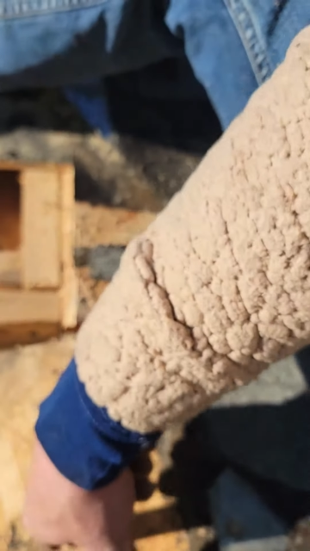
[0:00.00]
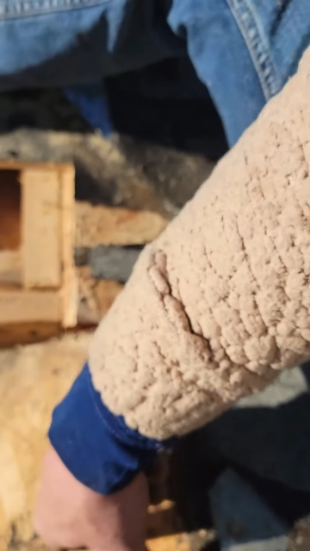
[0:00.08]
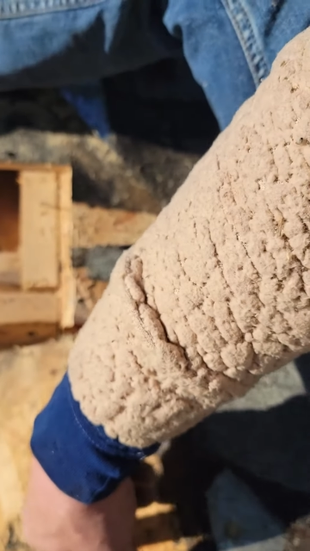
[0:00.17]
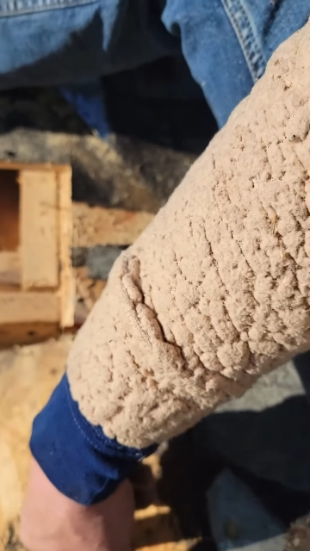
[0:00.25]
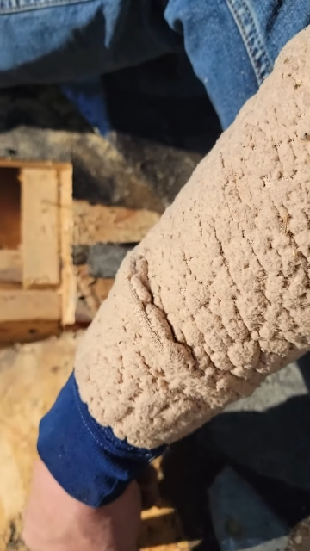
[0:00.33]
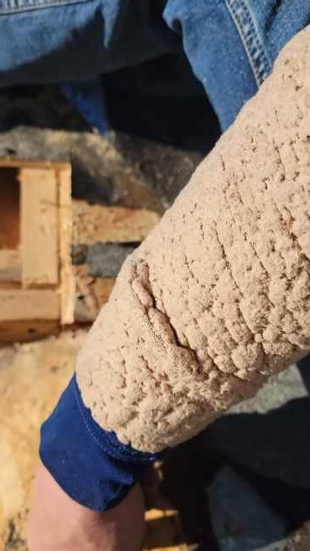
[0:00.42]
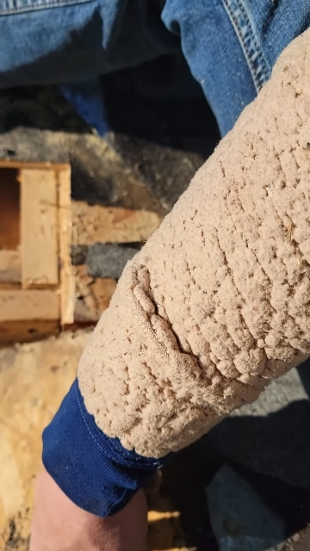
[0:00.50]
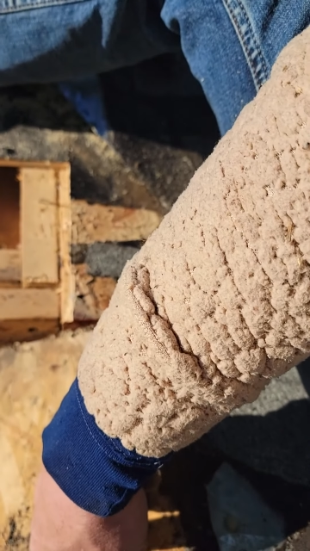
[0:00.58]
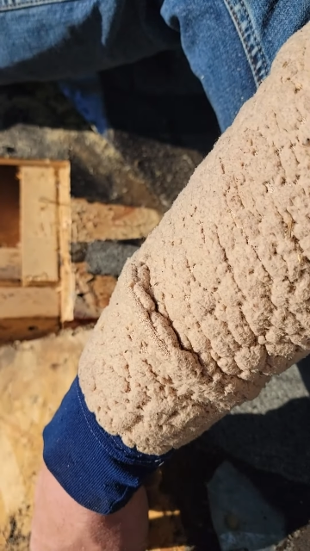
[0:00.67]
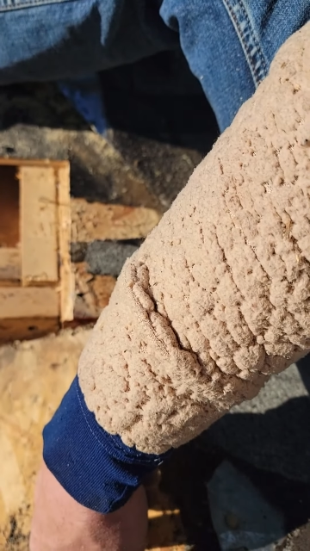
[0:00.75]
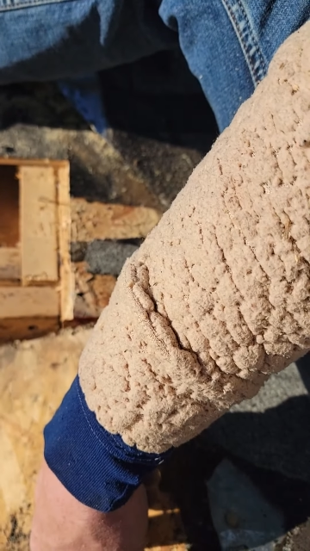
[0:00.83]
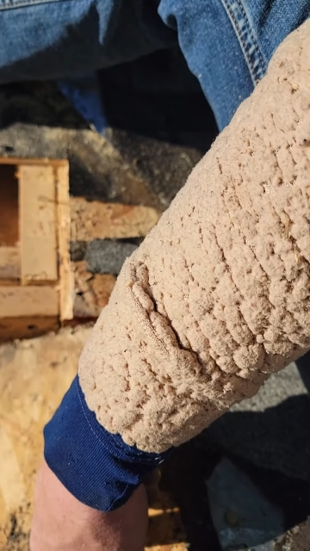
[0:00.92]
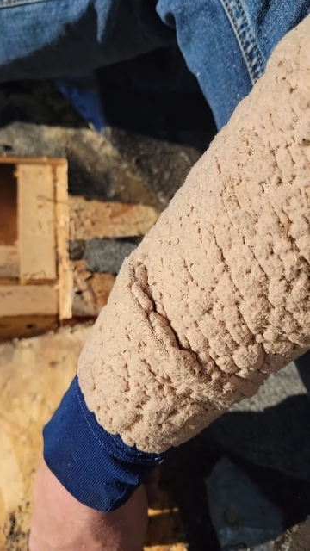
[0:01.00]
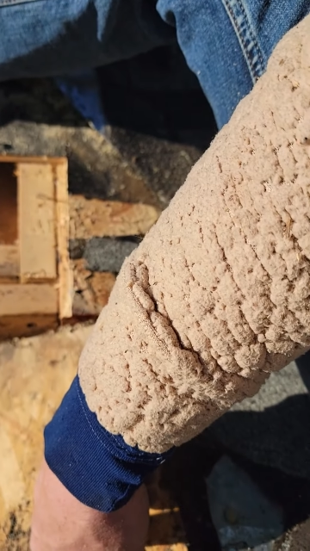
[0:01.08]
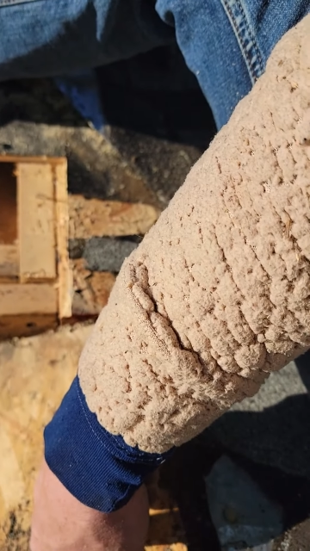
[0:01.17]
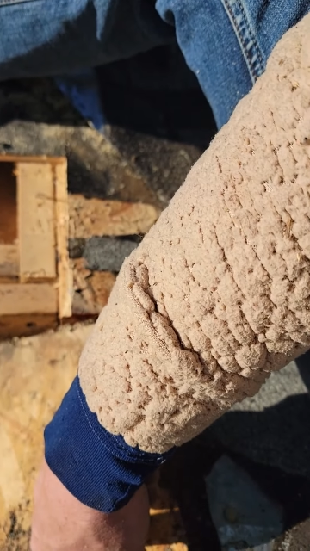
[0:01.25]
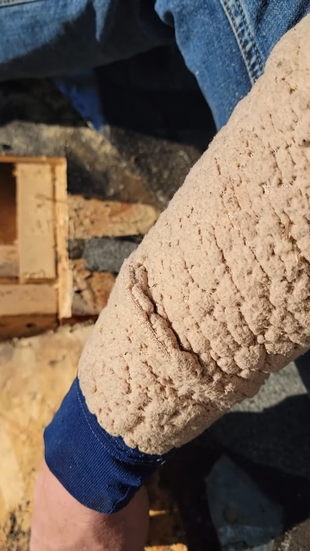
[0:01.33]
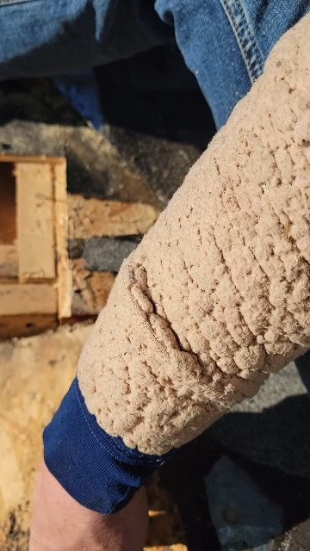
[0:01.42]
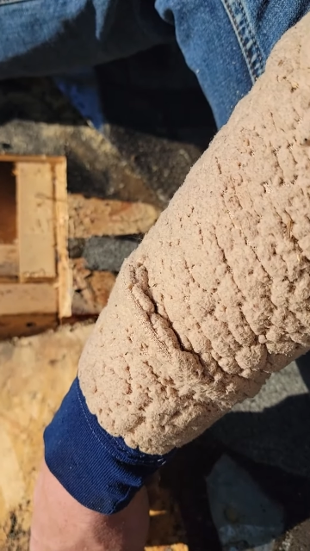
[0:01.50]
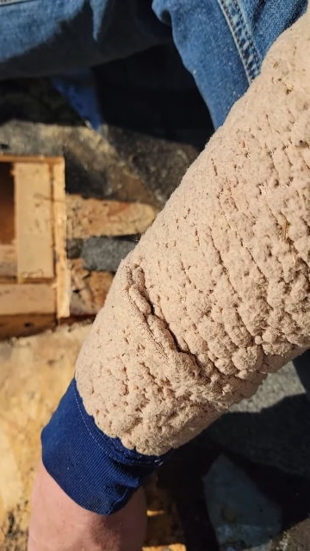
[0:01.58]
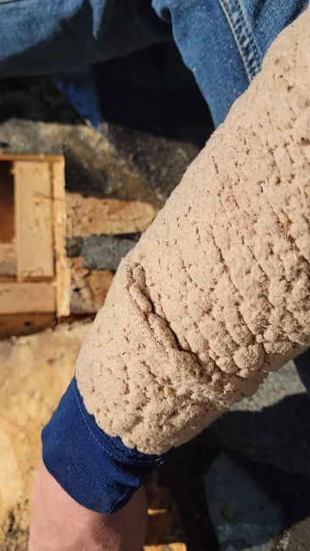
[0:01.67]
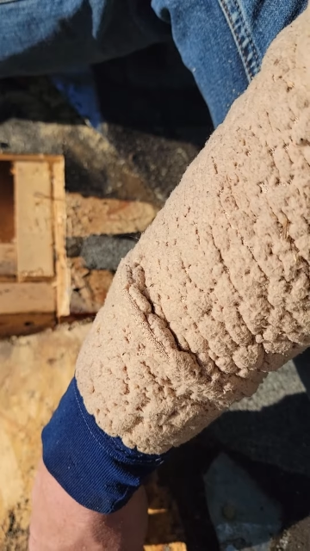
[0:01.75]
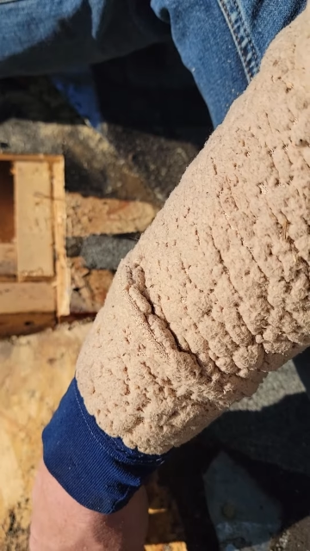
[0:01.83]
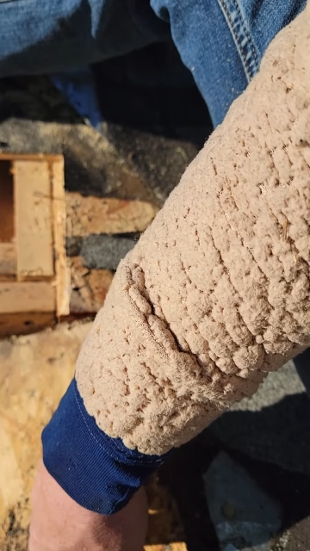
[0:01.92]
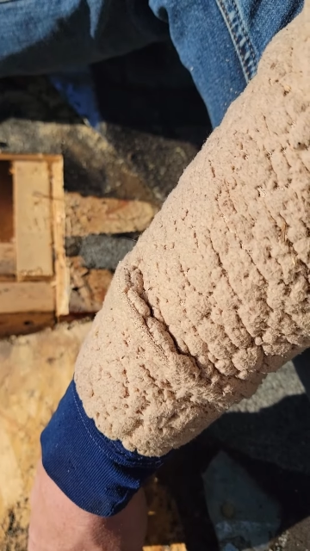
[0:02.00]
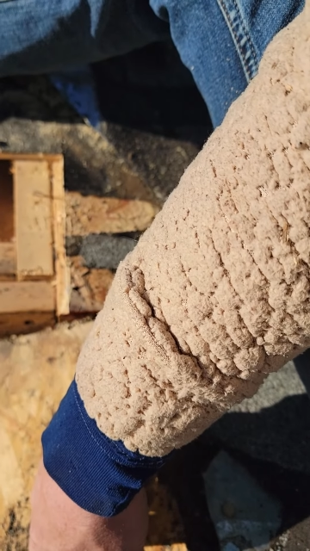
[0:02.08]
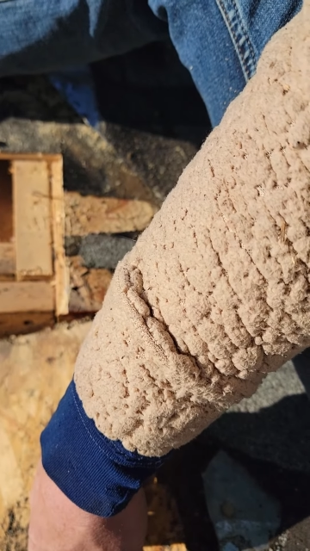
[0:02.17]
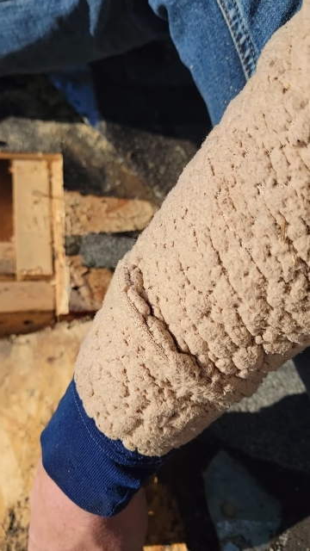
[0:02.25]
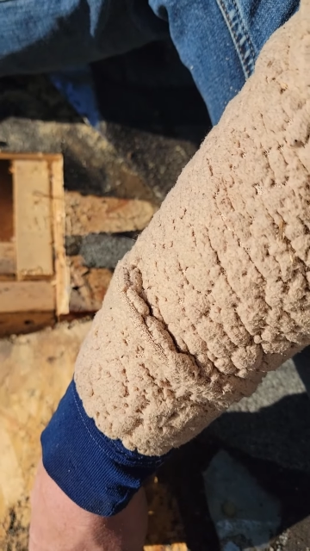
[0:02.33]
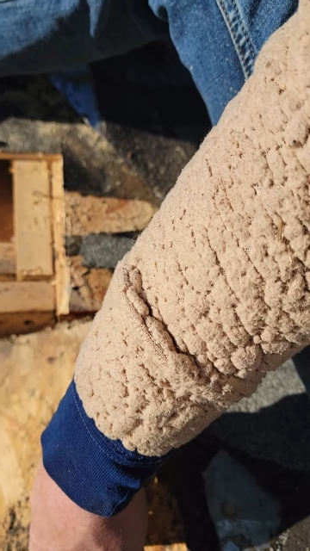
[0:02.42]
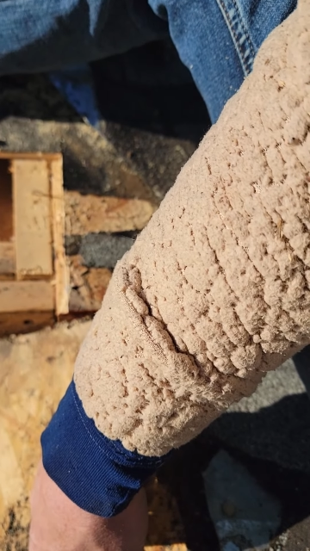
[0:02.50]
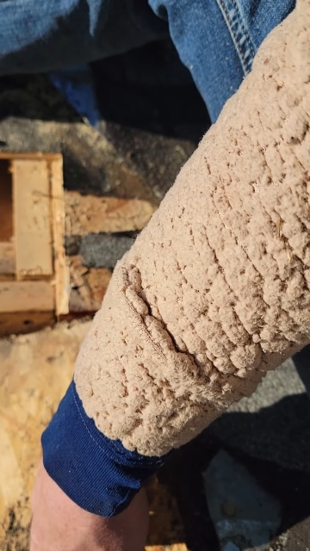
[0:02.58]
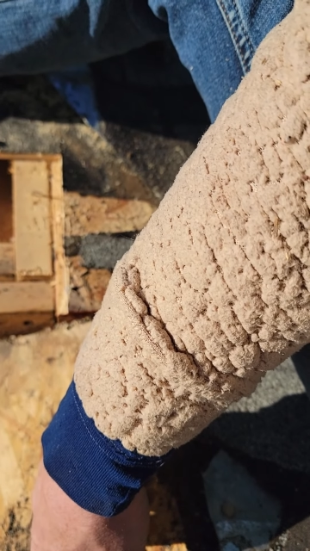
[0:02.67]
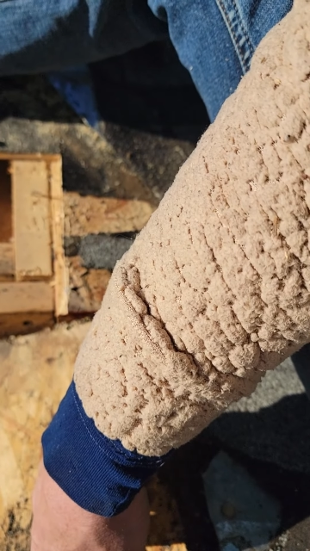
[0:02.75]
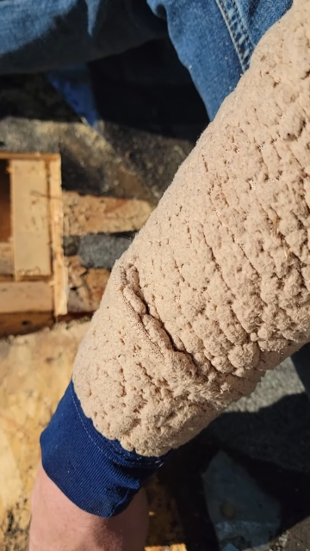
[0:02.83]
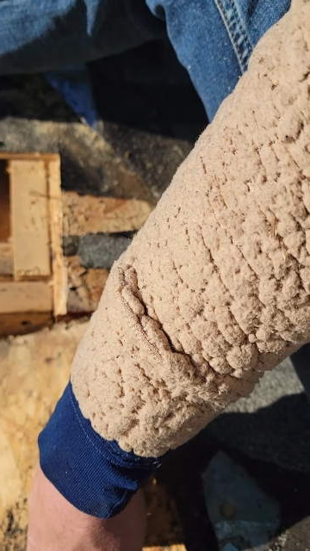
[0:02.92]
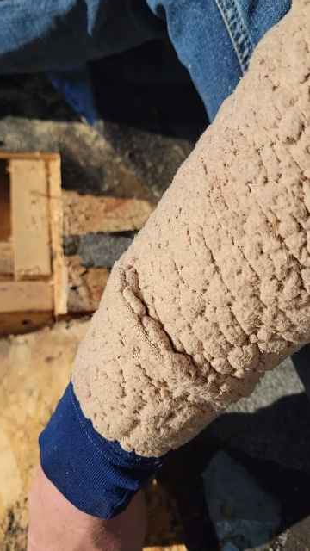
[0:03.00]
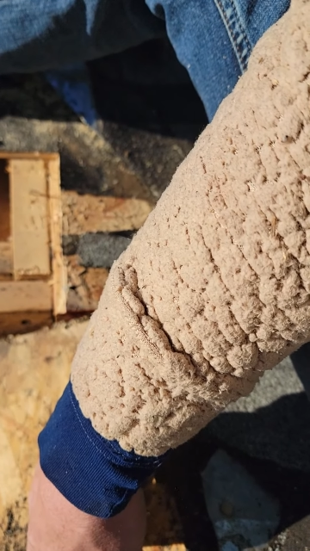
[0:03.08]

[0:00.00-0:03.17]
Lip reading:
Nobody's mouth can be seen.